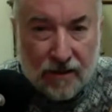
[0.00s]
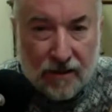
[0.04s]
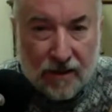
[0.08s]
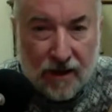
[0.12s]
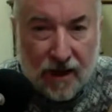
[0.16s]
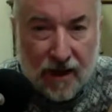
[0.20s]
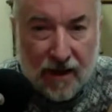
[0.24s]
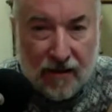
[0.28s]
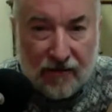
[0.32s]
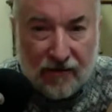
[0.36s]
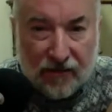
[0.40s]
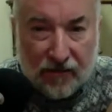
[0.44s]

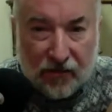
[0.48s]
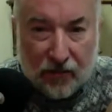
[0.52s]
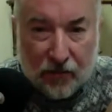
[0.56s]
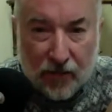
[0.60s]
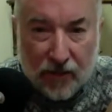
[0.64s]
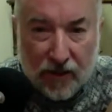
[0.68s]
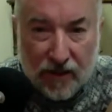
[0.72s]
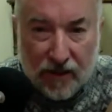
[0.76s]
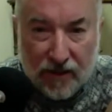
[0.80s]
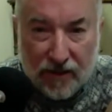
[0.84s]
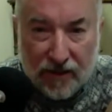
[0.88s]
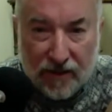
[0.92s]
I have a
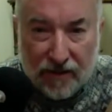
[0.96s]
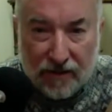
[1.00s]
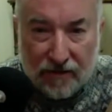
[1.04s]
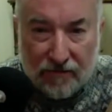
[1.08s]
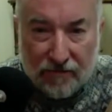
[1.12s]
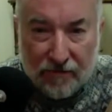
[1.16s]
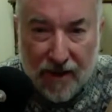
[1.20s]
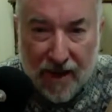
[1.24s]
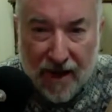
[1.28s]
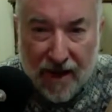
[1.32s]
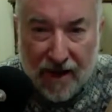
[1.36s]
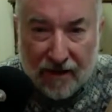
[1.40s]
degree in
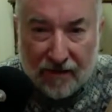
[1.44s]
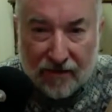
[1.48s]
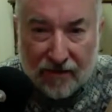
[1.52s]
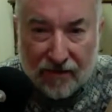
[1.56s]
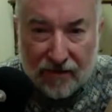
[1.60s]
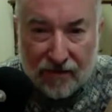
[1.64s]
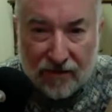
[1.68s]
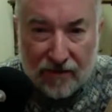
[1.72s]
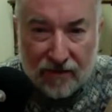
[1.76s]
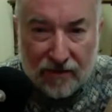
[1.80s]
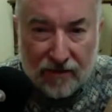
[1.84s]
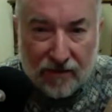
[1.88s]

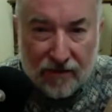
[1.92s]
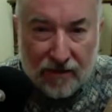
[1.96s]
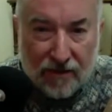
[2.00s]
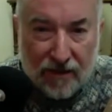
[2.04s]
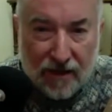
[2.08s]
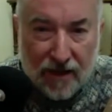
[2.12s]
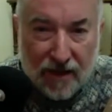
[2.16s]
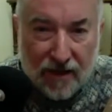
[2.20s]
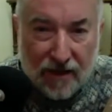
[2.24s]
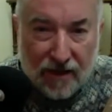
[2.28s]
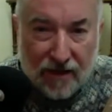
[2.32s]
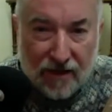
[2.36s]
math
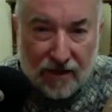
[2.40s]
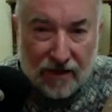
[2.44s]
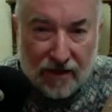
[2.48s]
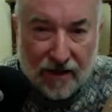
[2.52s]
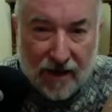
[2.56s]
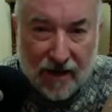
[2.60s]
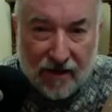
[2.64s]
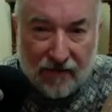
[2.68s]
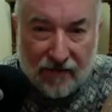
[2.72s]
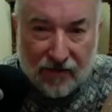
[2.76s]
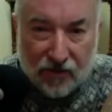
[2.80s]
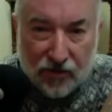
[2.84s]
and I
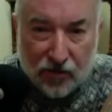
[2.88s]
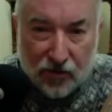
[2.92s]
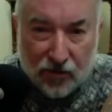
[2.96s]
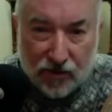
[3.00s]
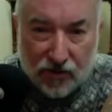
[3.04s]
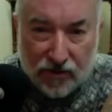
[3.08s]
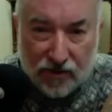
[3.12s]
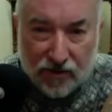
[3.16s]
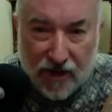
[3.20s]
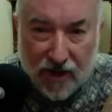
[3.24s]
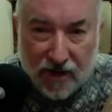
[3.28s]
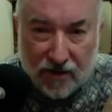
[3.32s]
have a
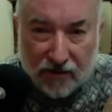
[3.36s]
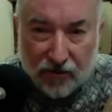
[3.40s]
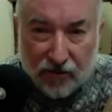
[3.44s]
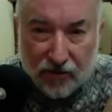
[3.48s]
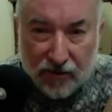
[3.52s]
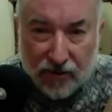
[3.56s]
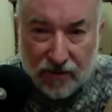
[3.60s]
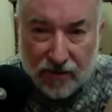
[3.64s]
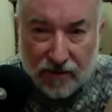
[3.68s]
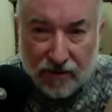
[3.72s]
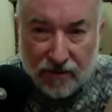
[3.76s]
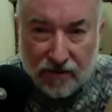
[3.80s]
Juris
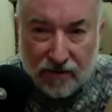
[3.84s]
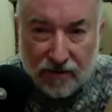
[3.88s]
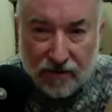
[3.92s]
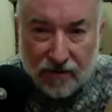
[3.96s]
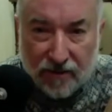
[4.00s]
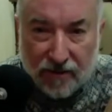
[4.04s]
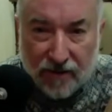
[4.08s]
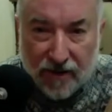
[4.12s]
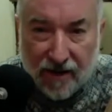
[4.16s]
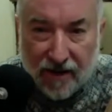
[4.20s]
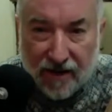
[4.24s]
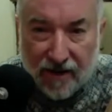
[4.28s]
Doctorate,
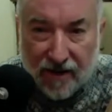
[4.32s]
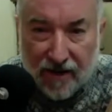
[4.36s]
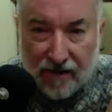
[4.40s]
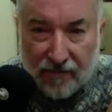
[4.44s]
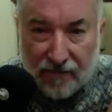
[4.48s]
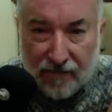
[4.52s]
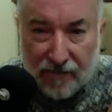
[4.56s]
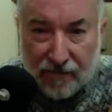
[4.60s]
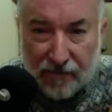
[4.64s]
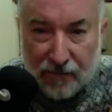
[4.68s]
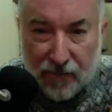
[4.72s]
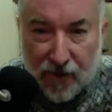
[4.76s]
and I have
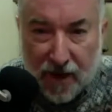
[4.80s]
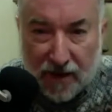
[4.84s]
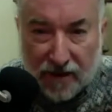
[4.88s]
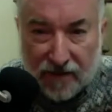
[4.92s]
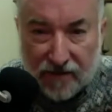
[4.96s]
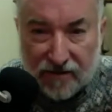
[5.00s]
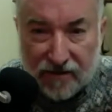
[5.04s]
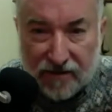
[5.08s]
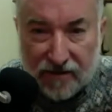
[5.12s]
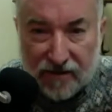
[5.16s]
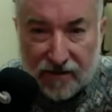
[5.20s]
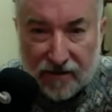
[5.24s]
been
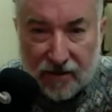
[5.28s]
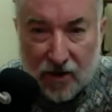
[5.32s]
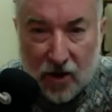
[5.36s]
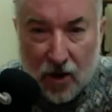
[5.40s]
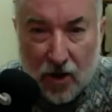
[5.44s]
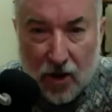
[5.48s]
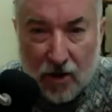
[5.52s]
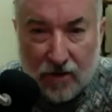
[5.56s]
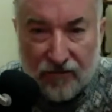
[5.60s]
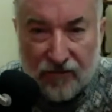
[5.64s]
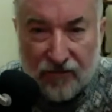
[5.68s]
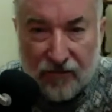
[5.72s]
practicing
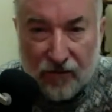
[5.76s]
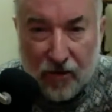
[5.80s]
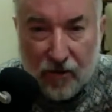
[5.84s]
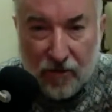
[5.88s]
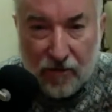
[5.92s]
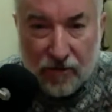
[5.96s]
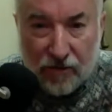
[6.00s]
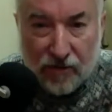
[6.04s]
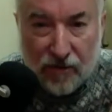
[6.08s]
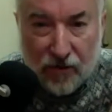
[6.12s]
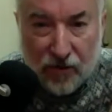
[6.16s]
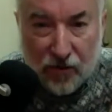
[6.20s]
law for
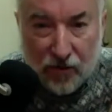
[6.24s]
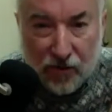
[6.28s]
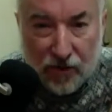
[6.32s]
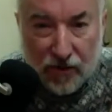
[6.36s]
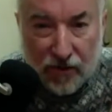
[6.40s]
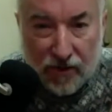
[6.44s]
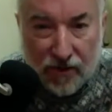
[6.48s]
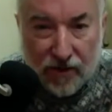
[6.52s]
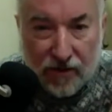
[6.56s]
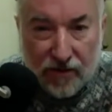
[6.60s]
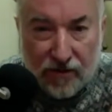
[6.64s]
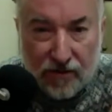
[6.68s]
almost 30
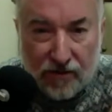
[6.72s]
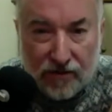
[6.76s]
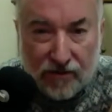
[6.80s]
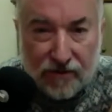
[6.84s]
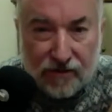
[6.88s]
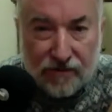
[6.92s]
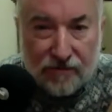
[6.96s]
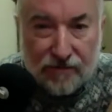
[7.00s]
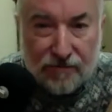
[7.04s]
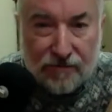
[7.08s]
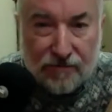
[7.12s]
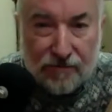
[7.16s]
years.